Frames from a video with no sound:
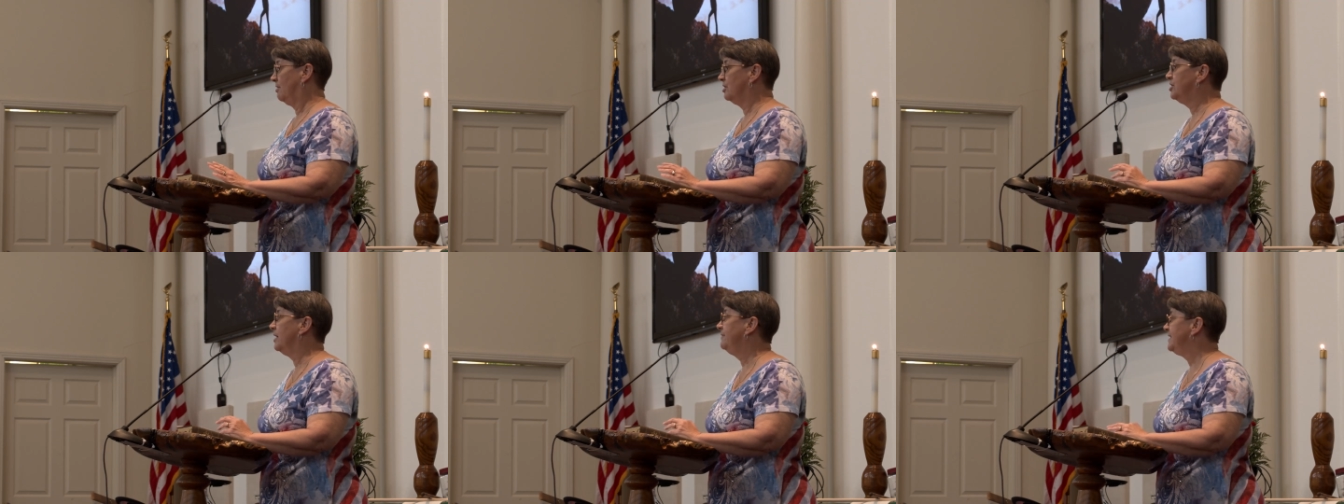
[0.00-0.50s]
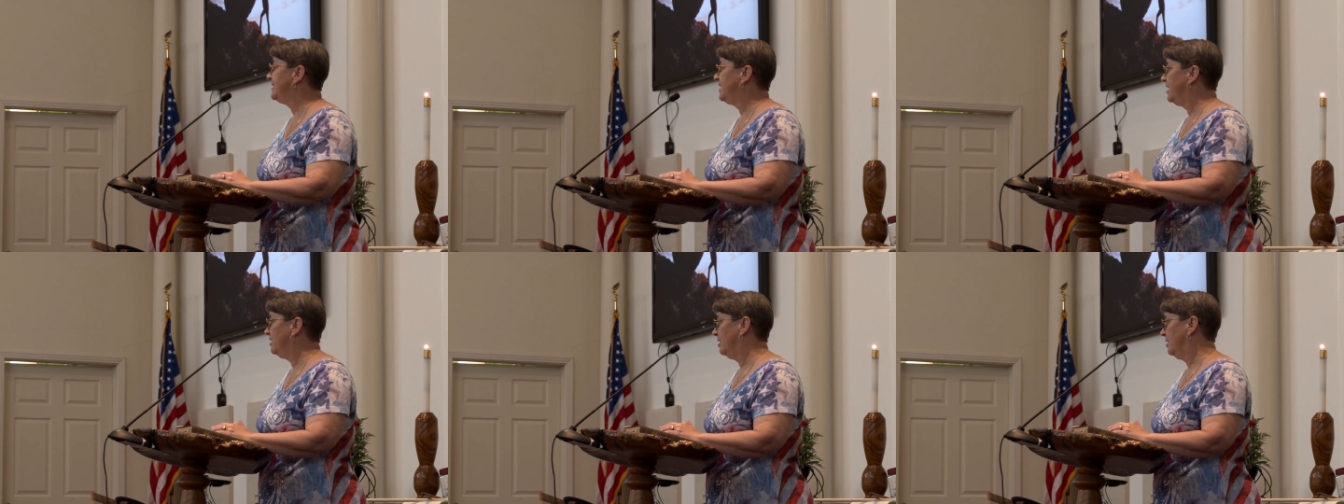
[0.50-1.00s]
are
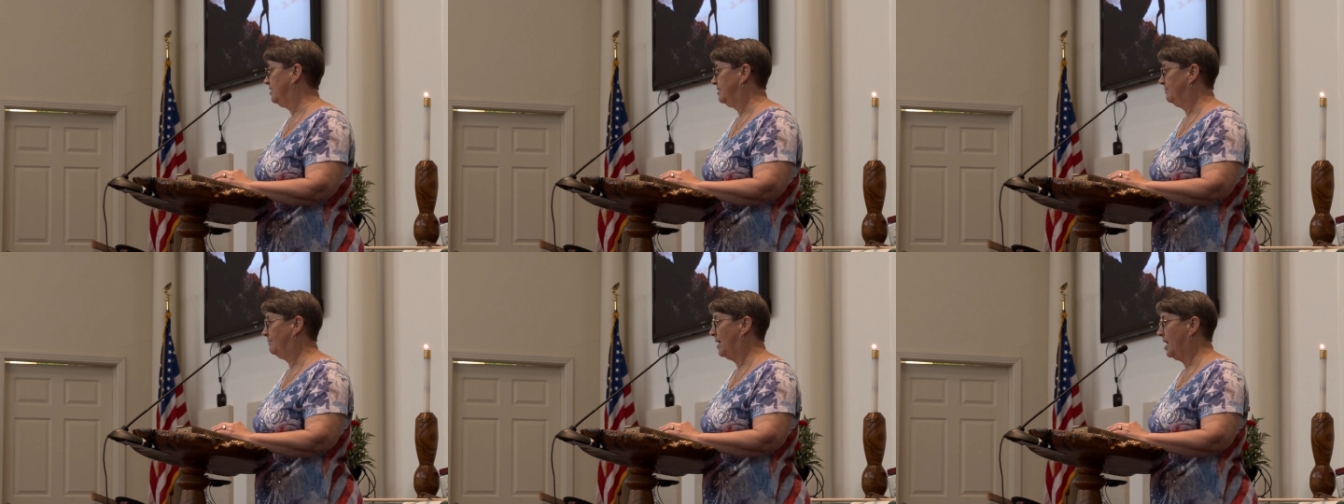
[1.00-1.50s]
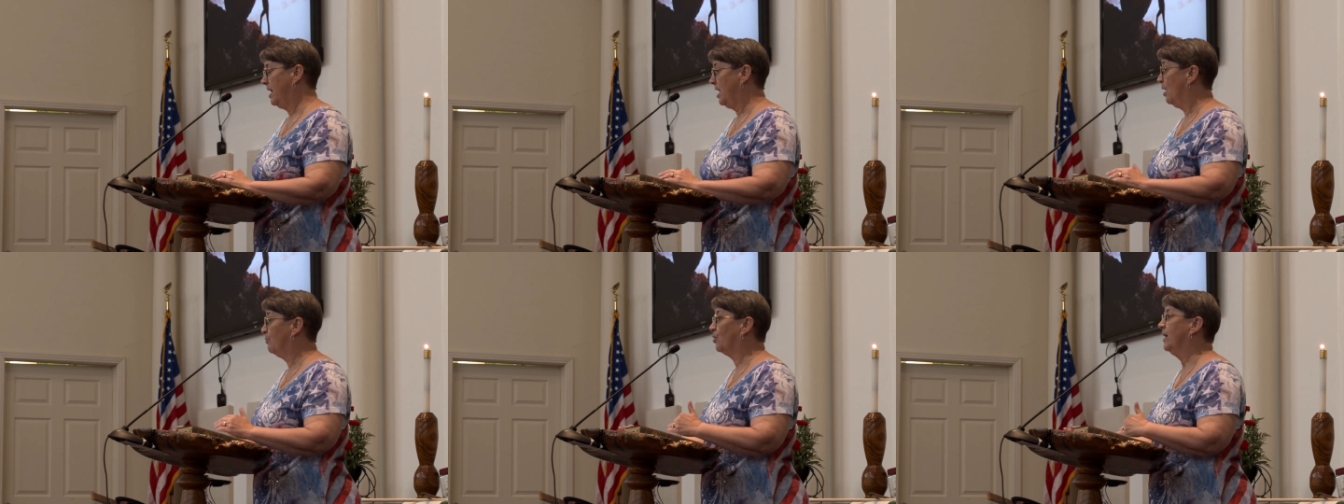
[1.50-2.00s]
devastated by
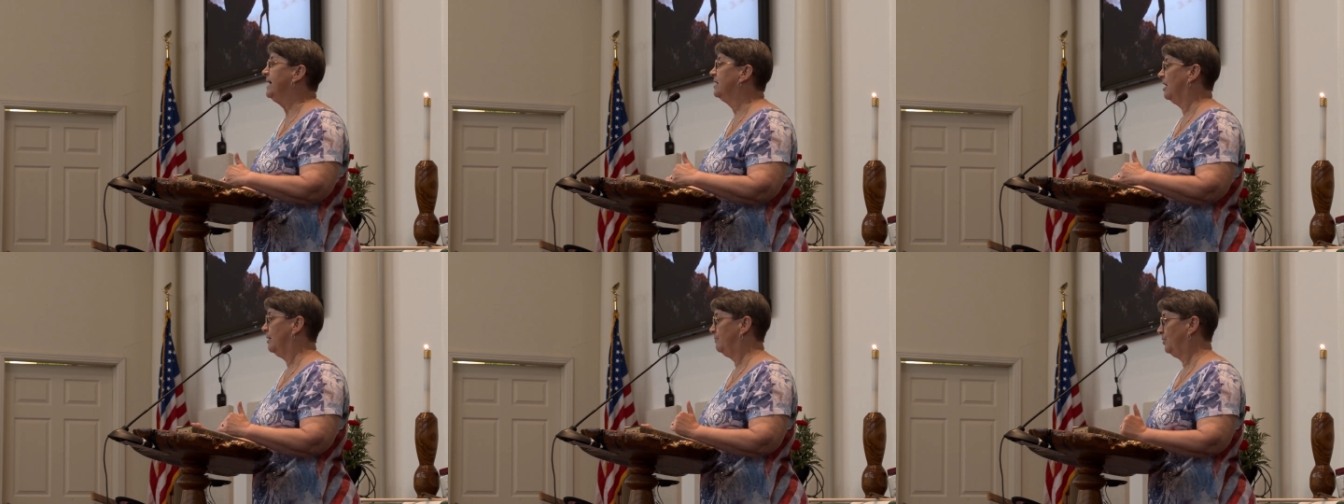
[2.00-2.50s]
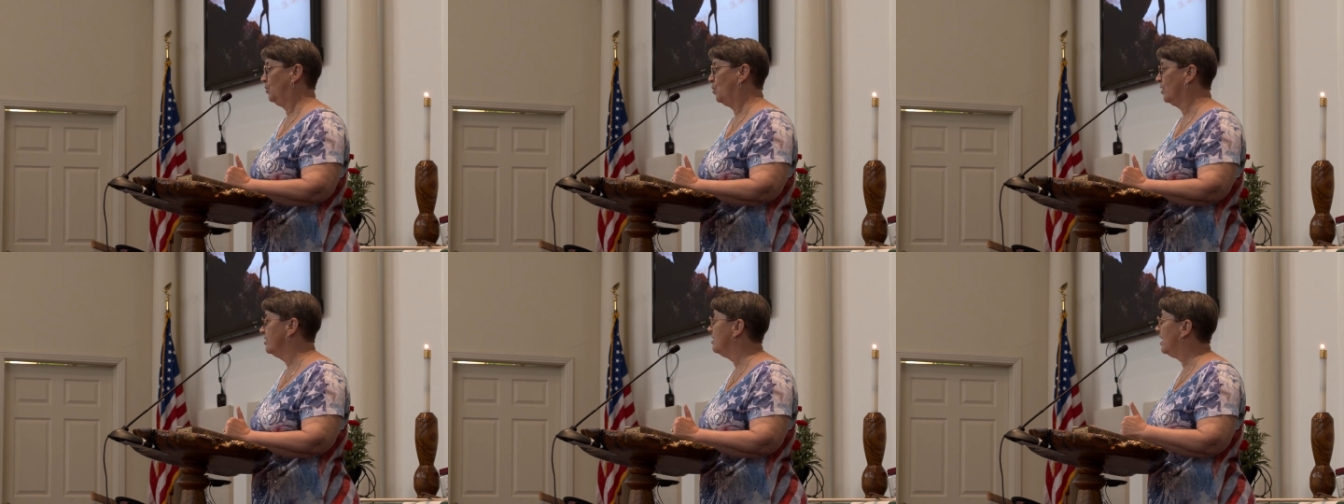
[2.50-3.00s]
a breakup
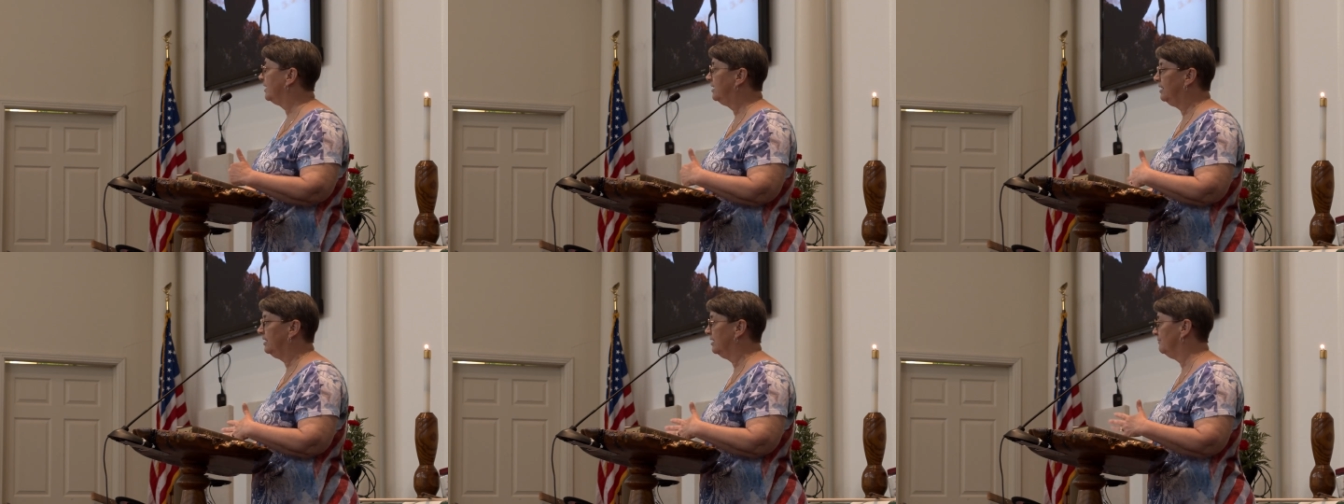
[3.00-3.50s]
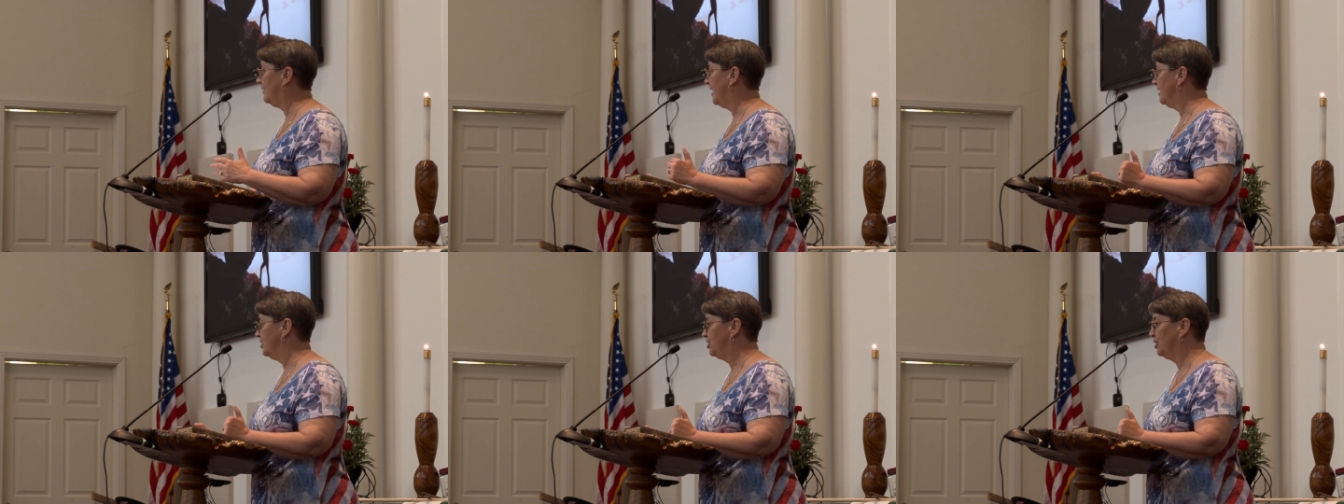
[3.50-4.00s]
or not getting
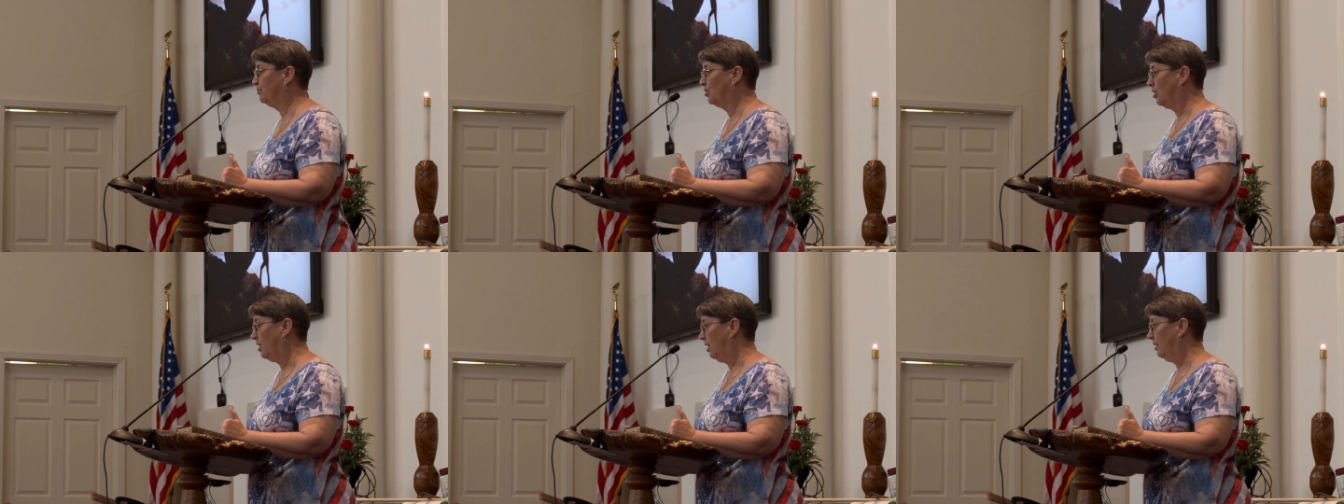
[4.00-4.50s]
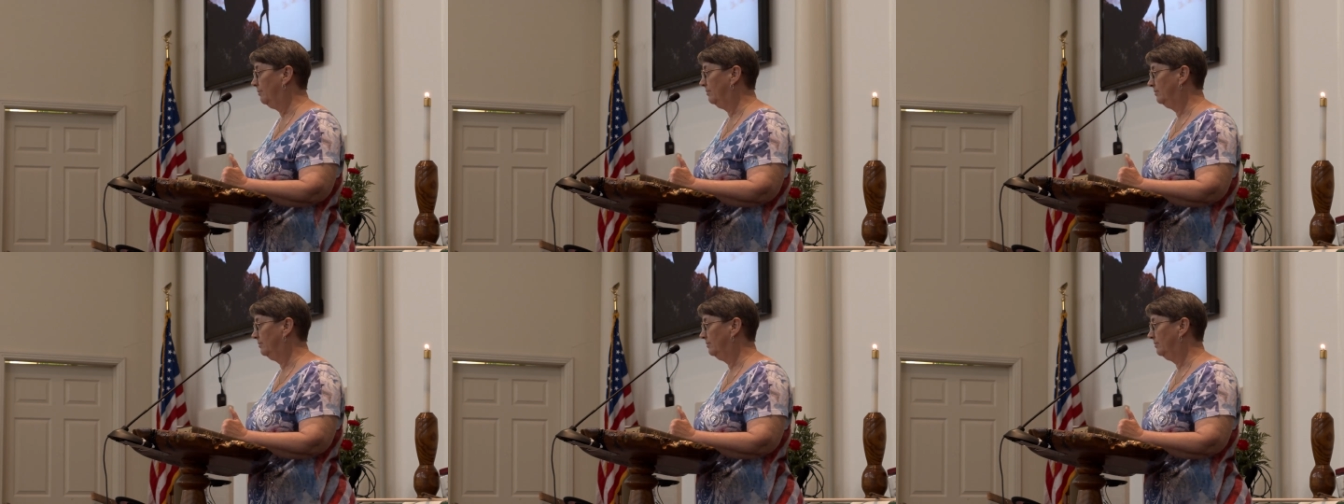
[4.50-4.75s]
invited to prom